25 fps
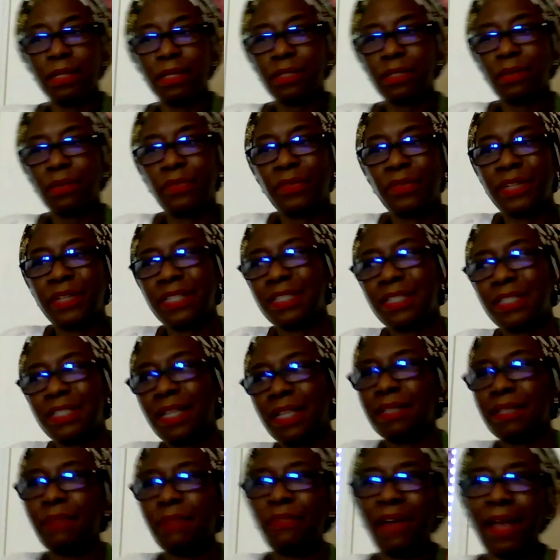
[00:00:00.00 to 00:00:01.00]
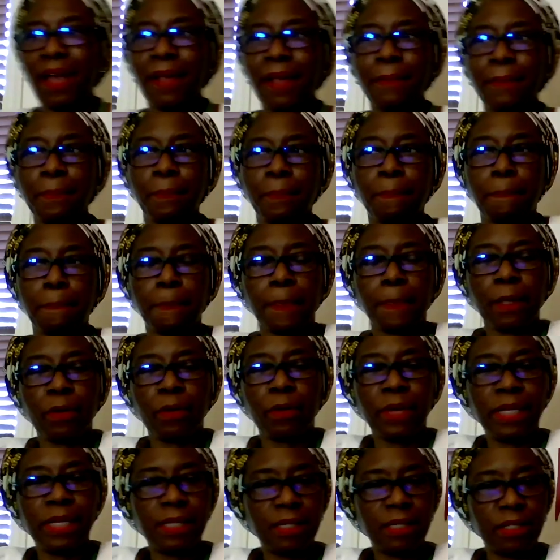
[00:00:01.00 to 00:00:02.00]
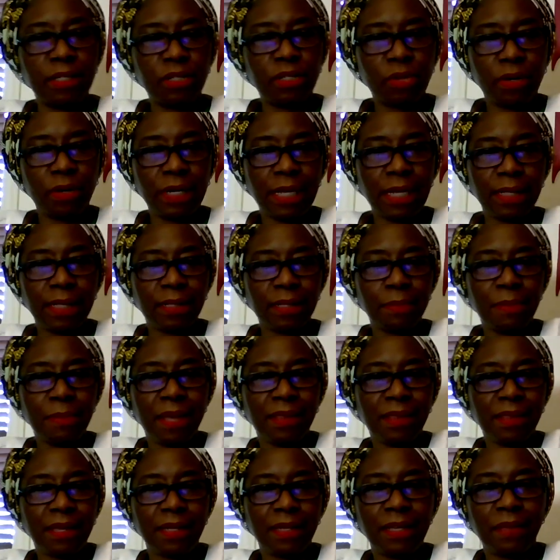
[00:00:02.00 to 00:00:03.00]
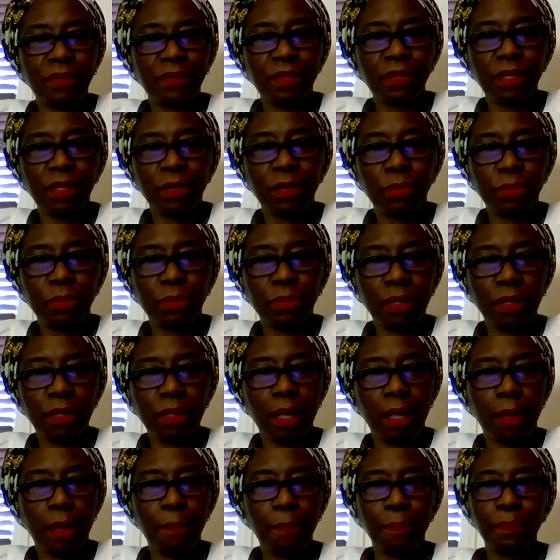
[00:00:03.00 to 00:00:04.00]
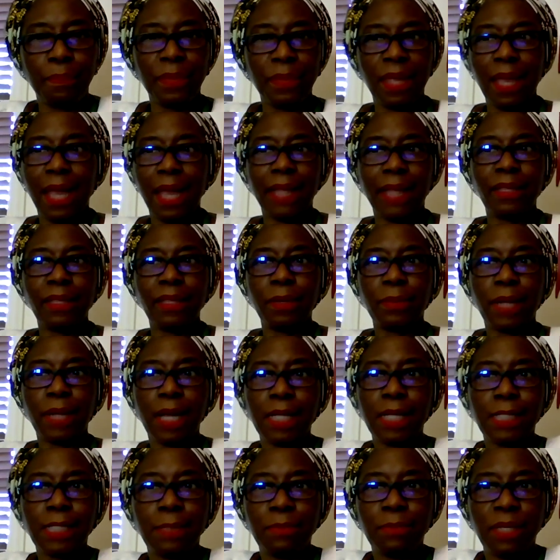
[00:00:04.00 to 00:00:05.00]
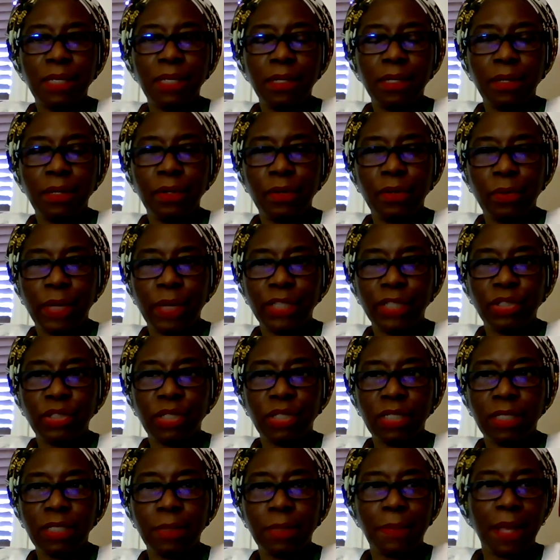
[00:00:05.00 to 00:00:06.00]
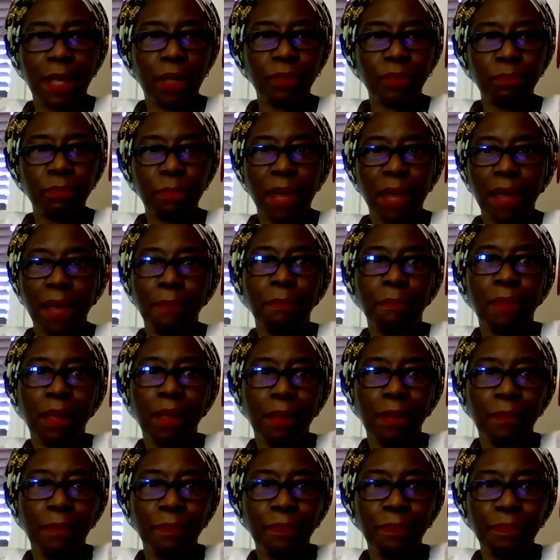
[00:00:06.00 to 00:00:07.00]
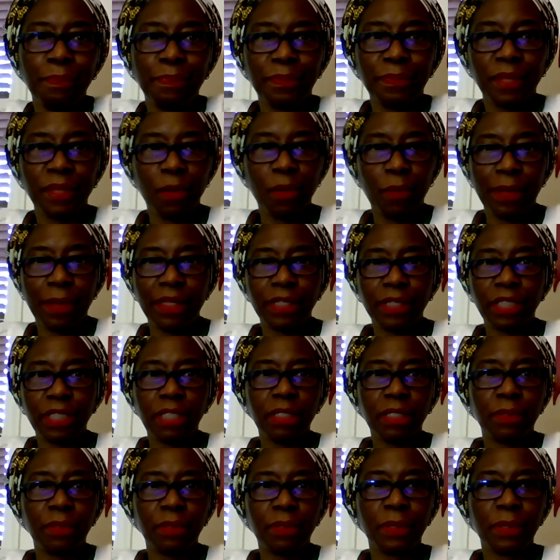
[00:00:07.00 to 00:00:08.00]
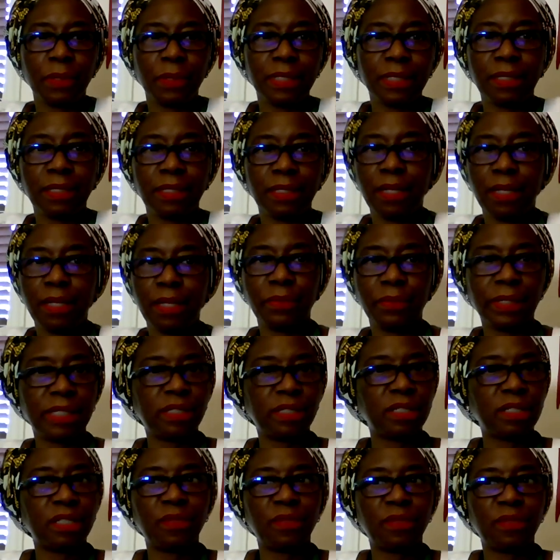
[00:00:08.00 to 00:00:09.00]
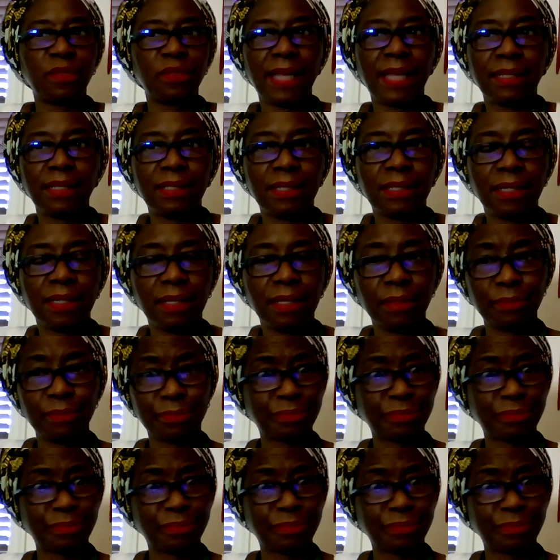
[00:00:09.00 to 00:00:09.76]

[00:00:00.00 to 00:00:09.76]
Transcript: So, for instance, if I created a story like The Mother and Everything to Become, and they would ask me questions about my mom, whether she was a religious fanatic.